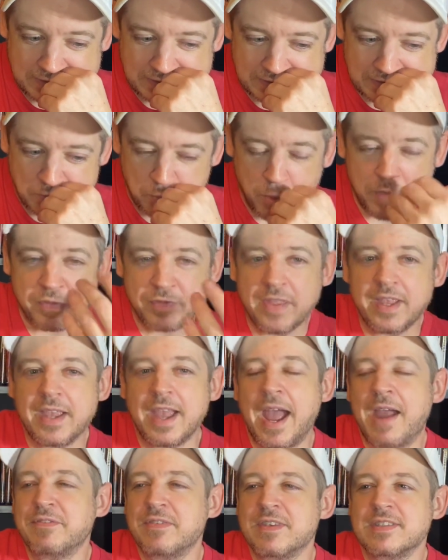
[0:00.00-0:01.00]
the one thing
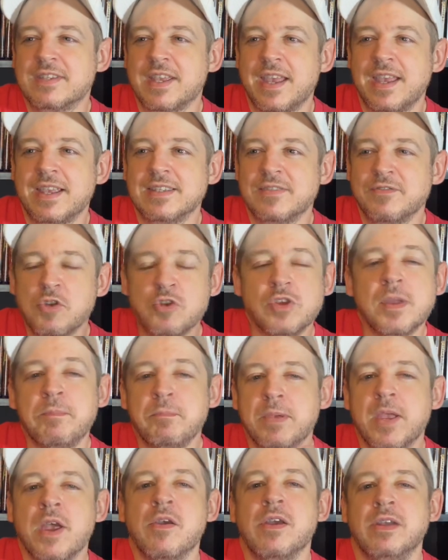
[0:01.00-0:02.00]
I have to say is if you're
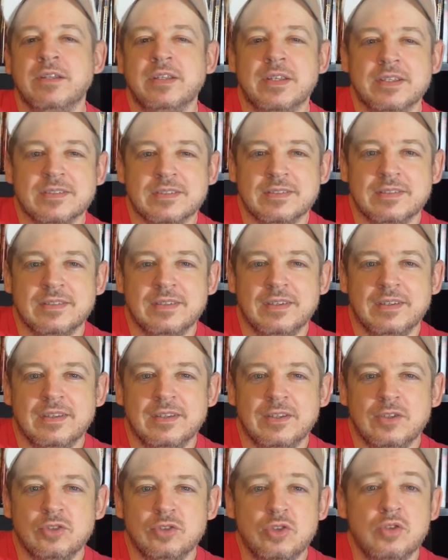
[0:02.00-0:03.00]
comparing this
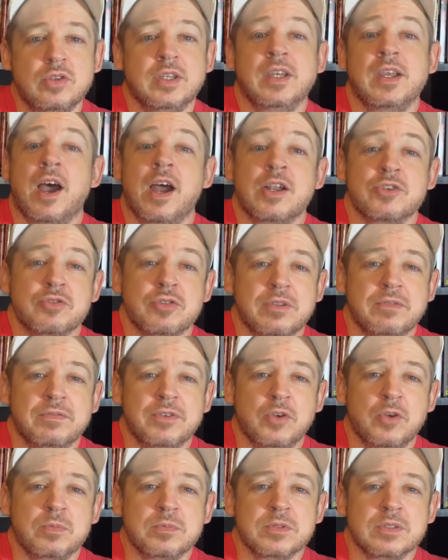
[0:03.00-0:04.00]
to the Conjuring
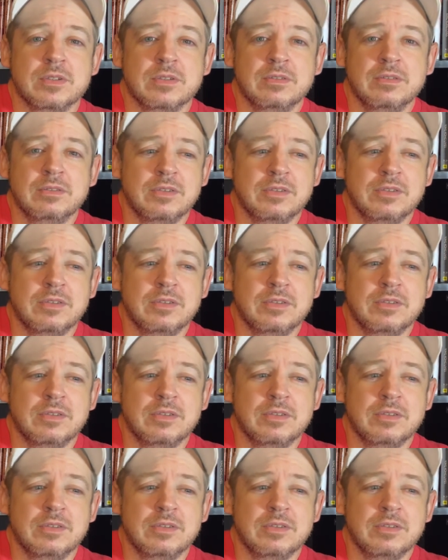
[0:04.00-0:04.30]
films,